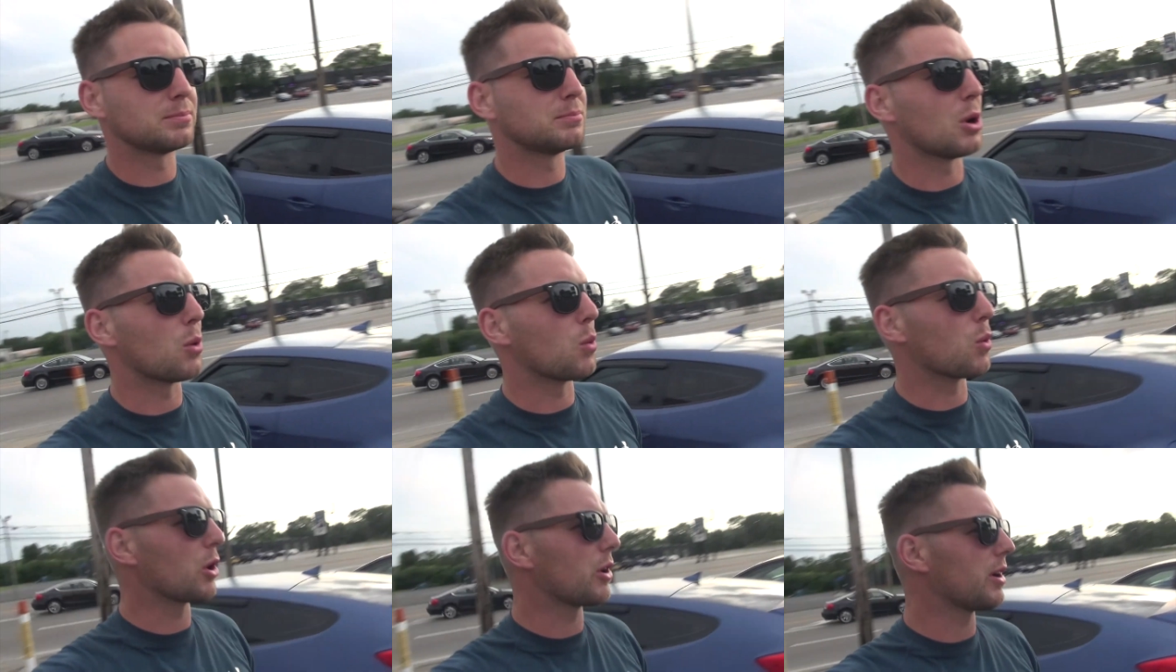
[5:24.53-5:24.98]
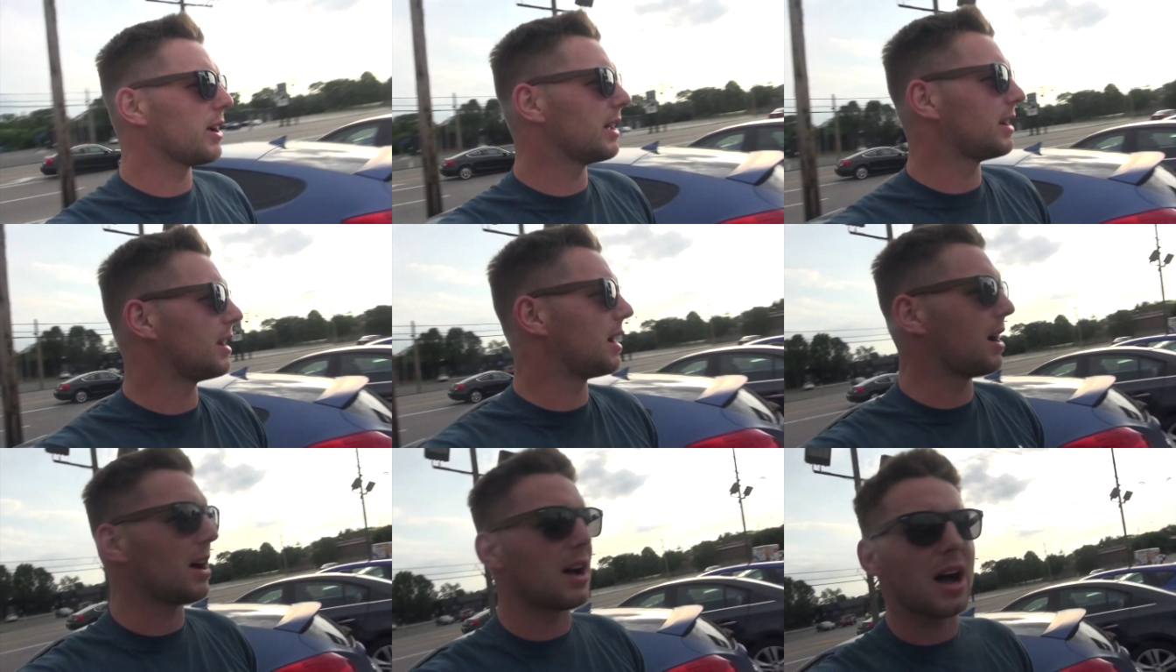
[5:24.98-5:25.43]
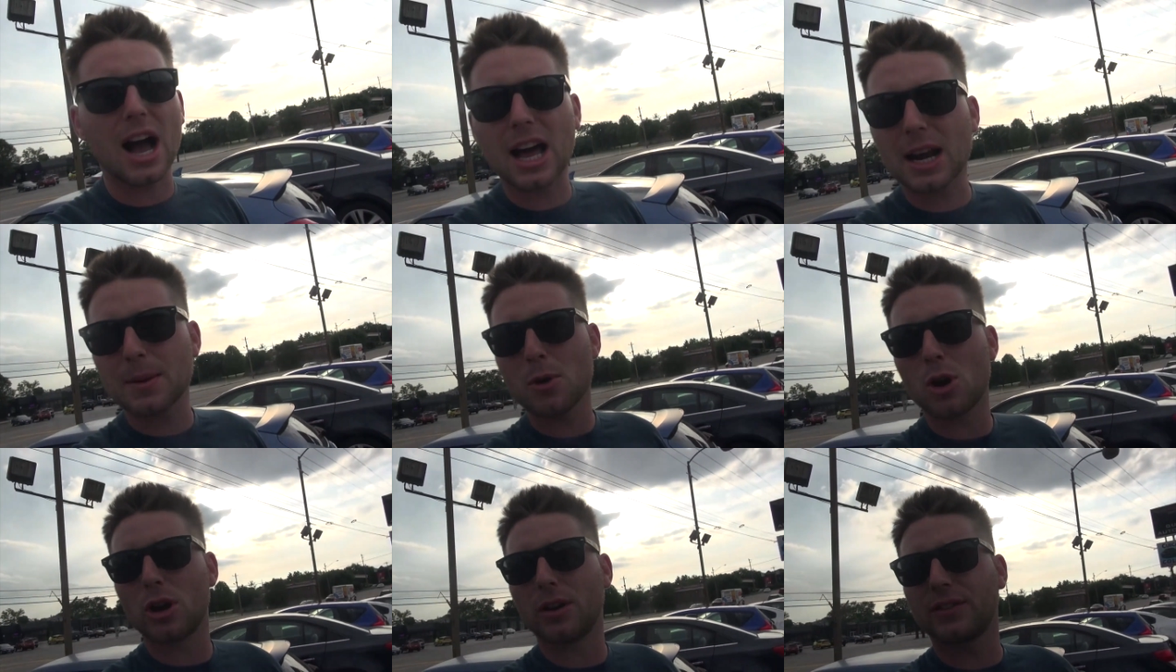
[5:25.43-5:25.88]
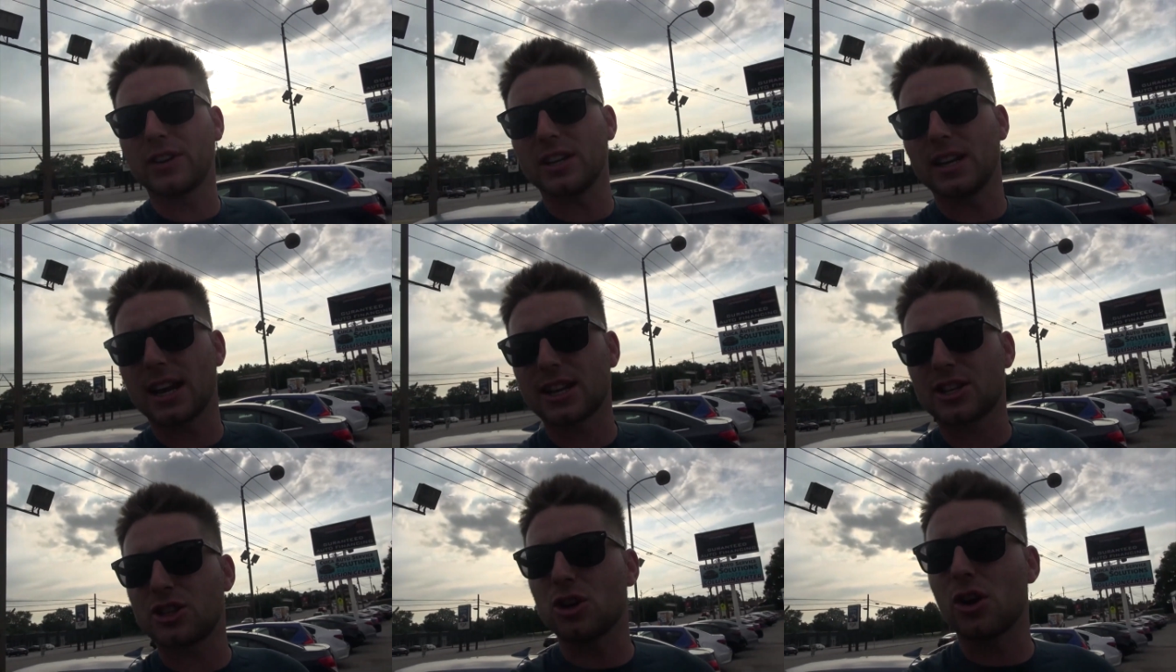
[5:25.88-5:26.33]
but we're at Automotive
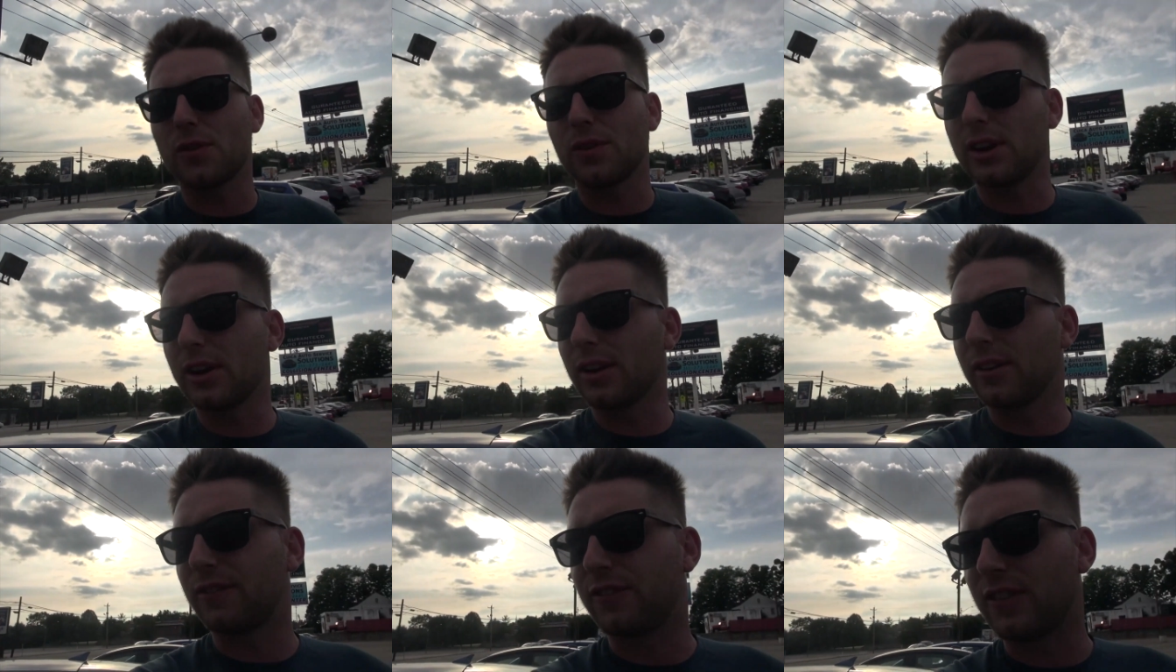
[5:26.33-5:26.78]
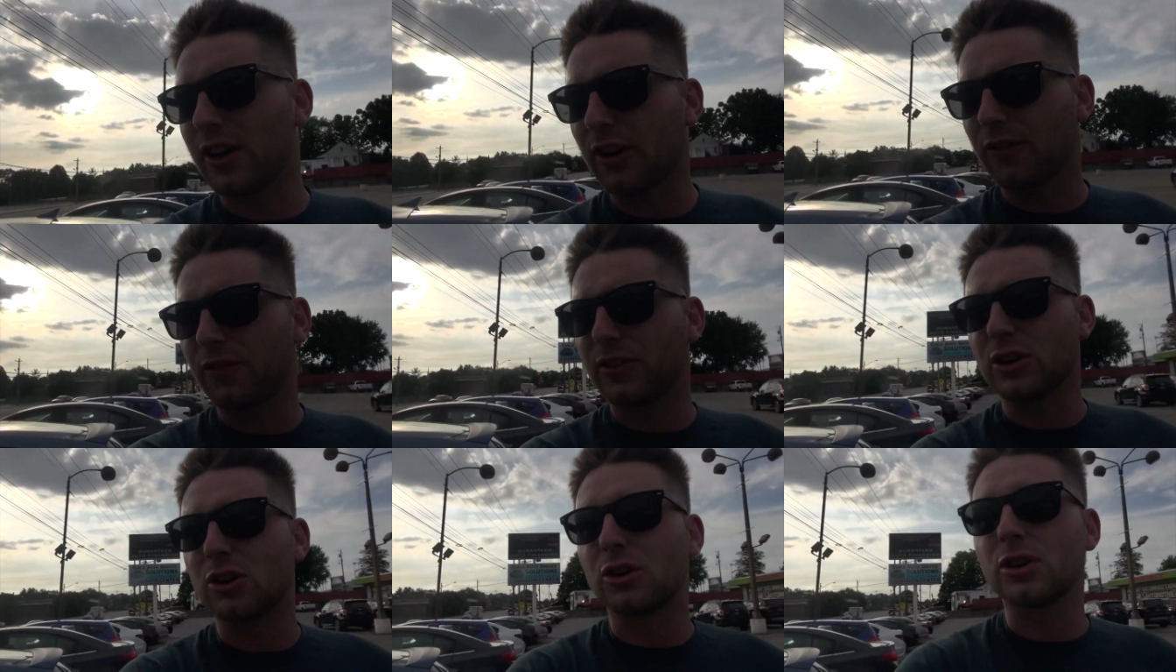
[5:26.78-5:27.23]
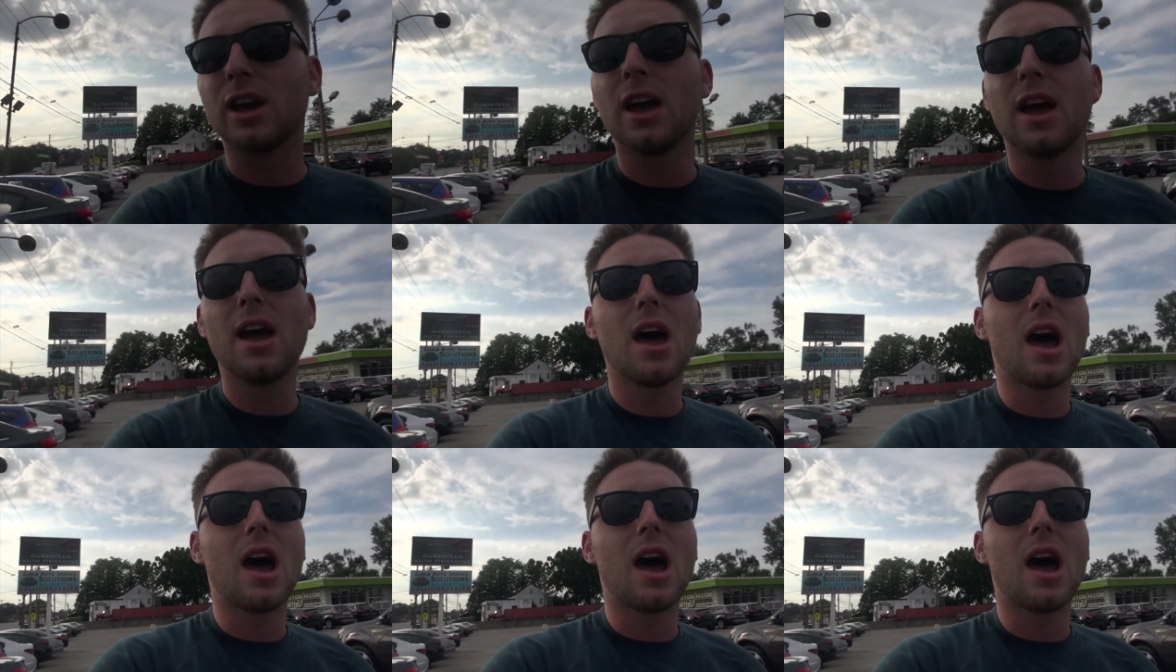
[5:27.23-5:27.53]
Connection over here in Fairfield.